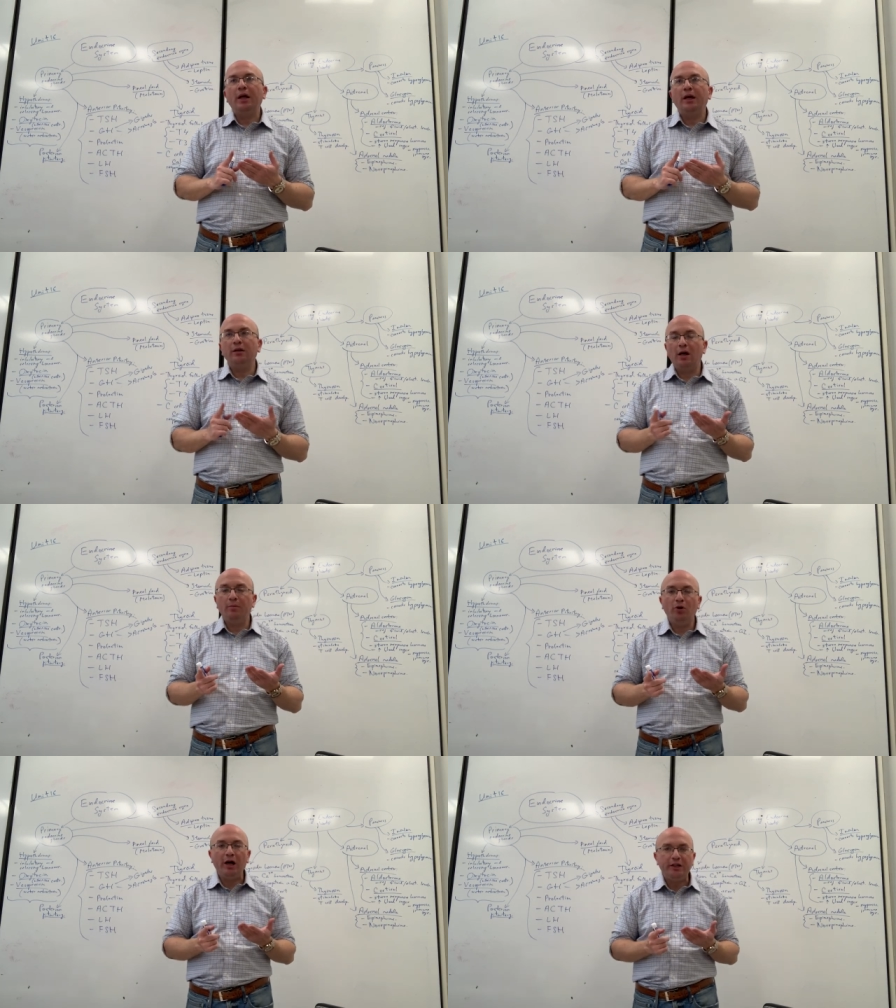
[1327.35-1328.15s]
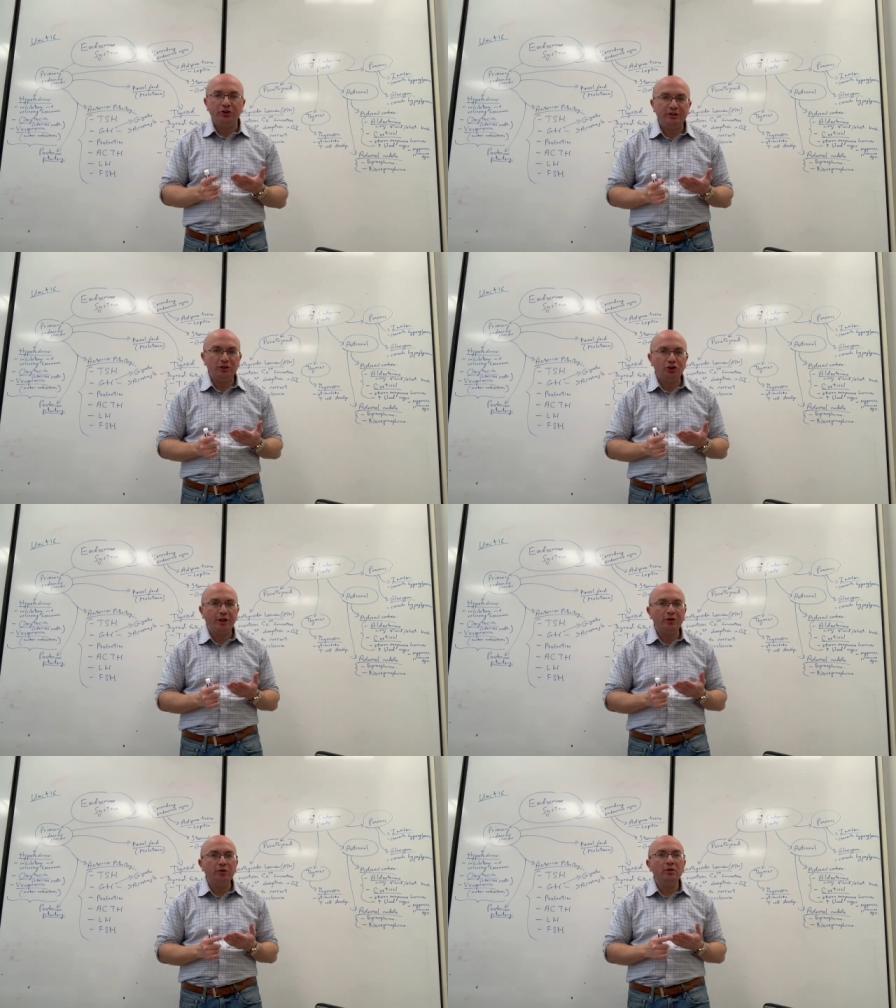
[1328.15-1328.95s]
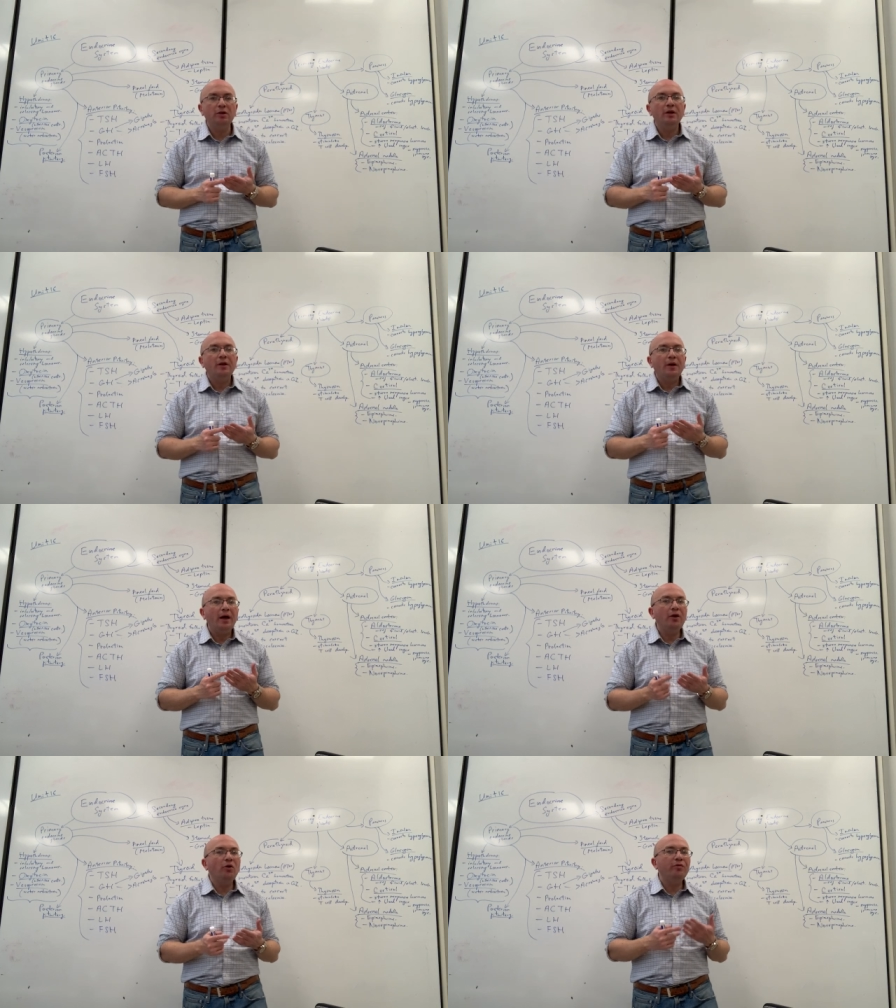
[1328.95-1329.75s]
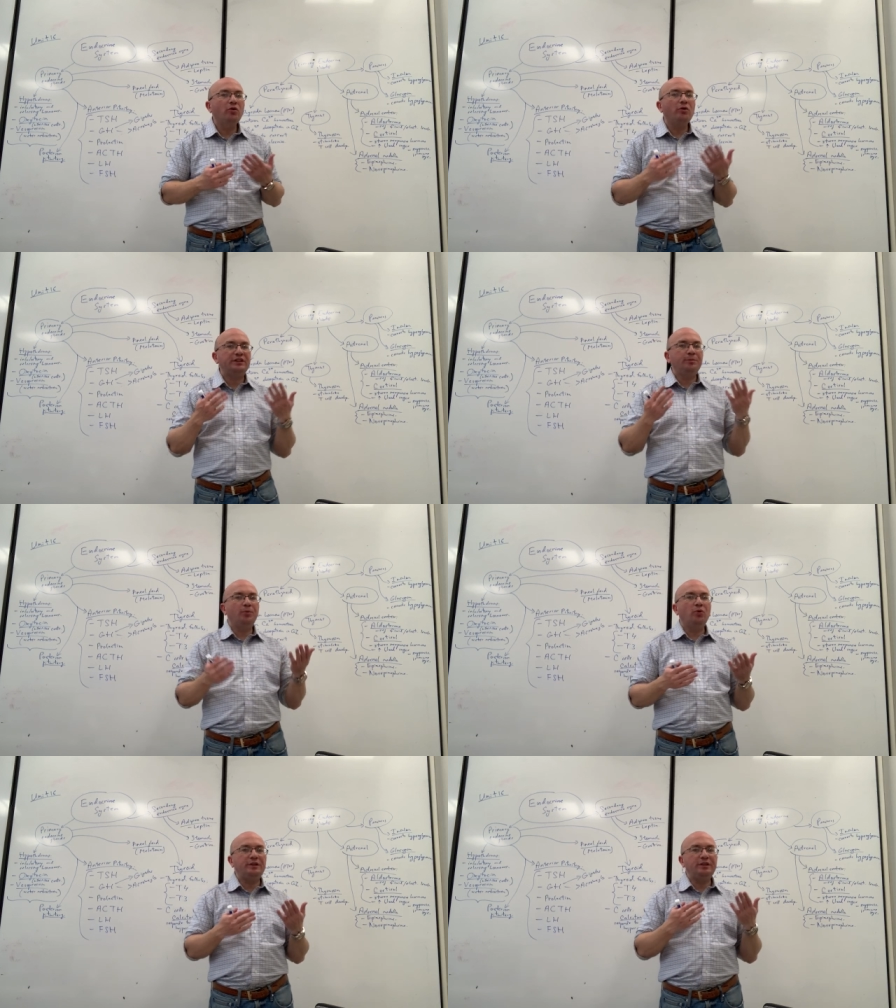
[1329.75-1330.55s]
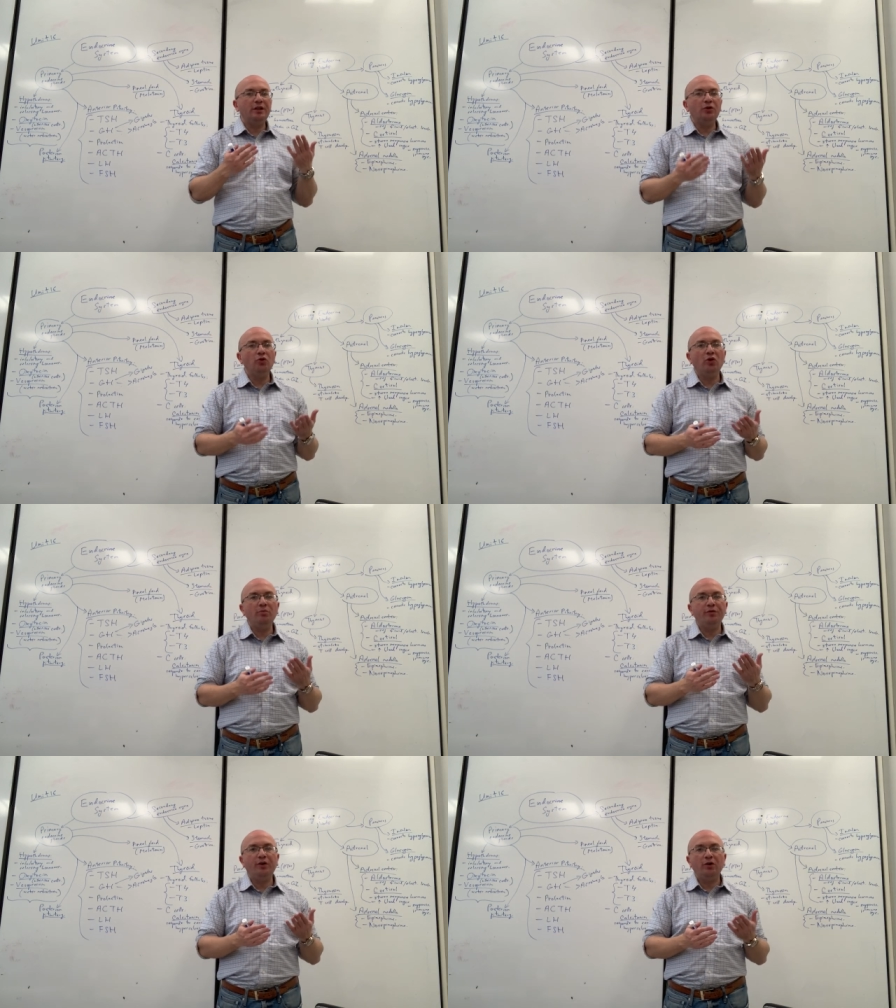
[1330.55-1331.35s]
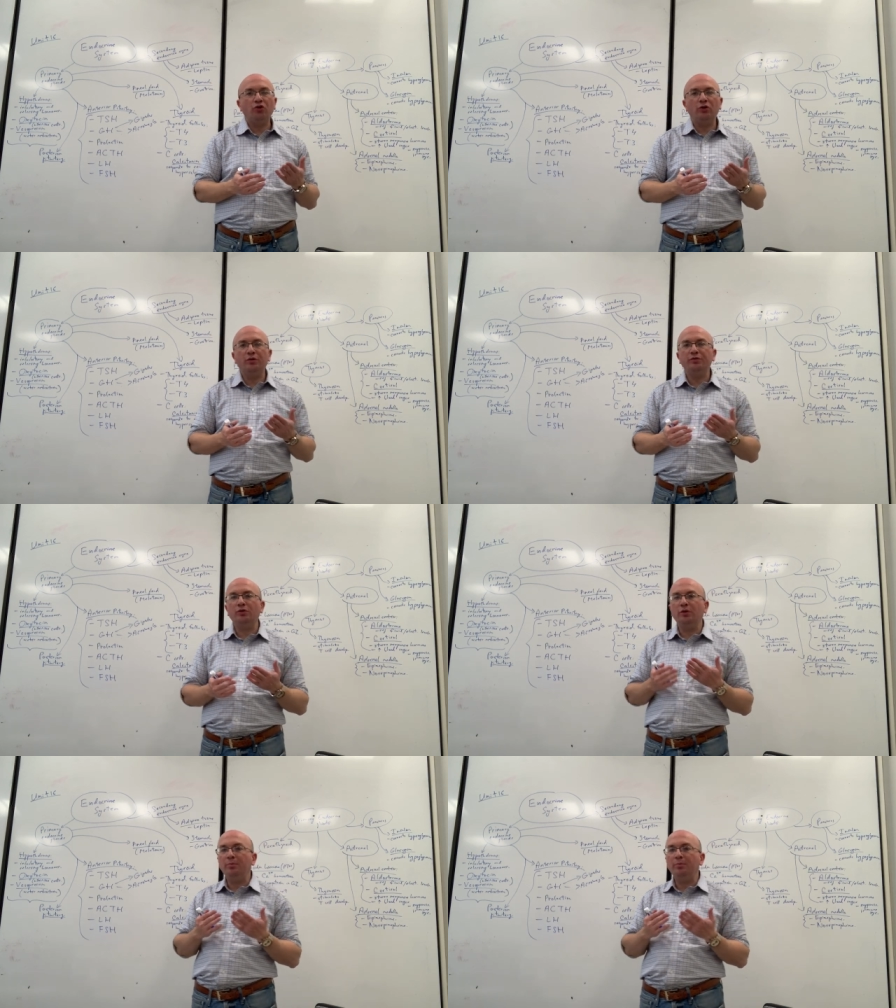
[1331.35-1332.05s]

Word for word: and carbohydrates in general and overall supports again normal function of the